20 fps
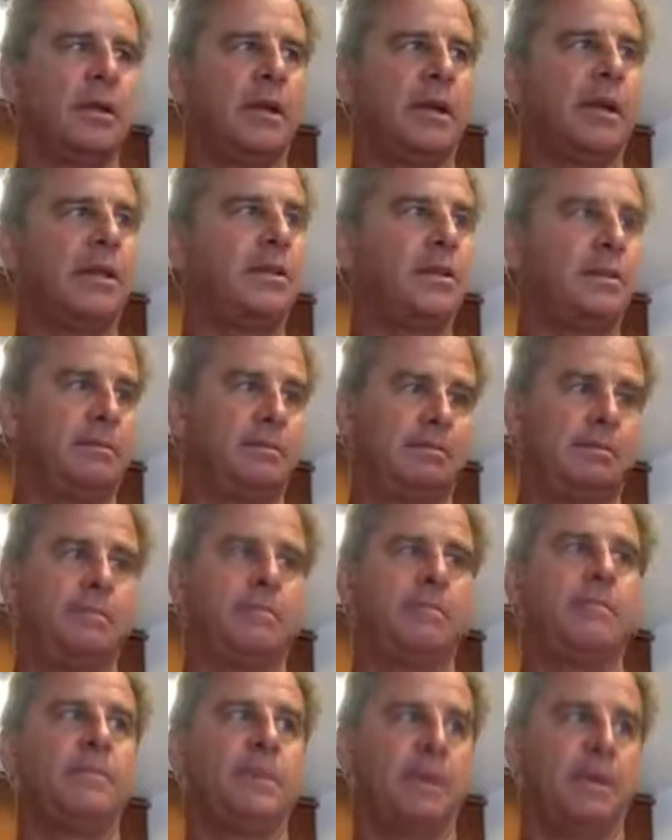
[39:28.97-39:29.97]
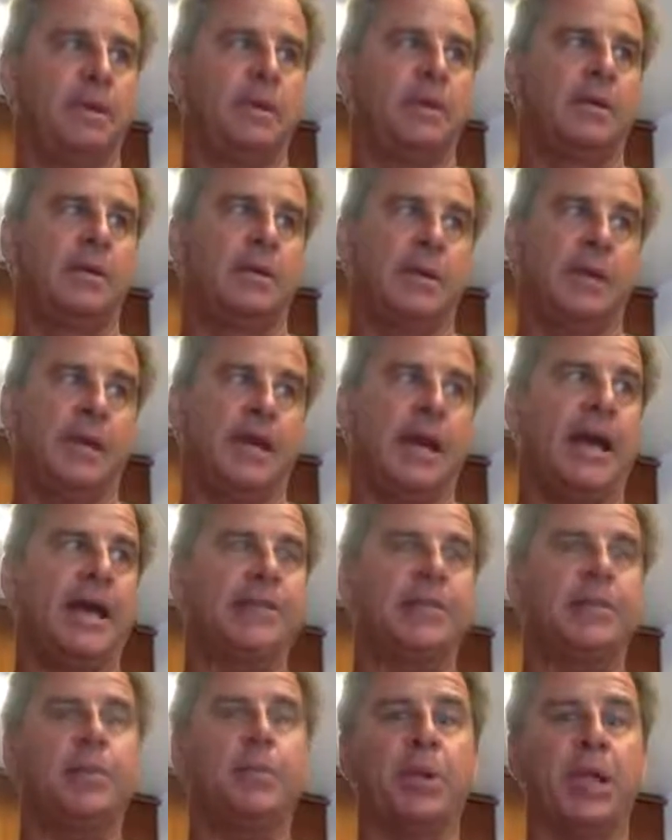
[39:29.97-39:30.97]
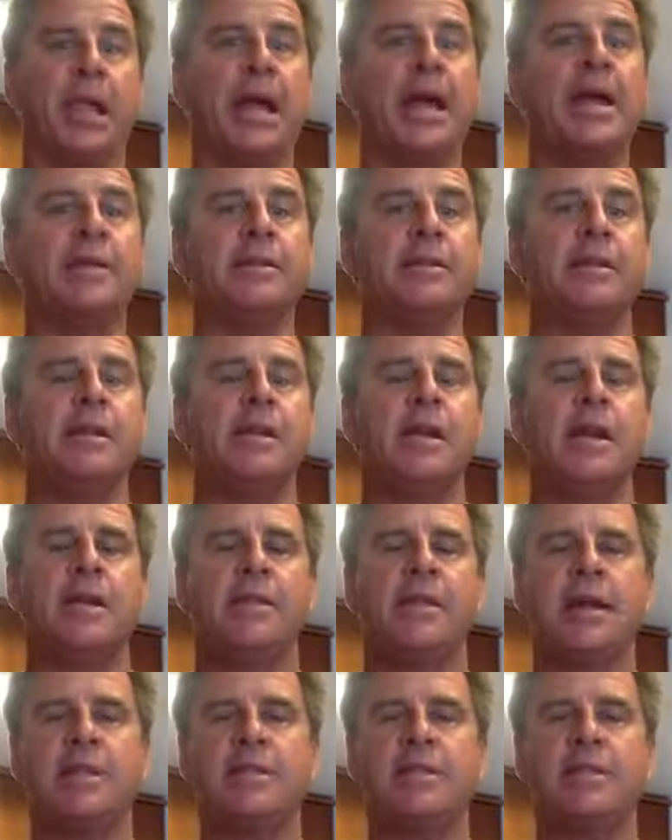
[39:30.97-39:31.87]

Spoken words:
it's actually like canola oil or something else. Yeah,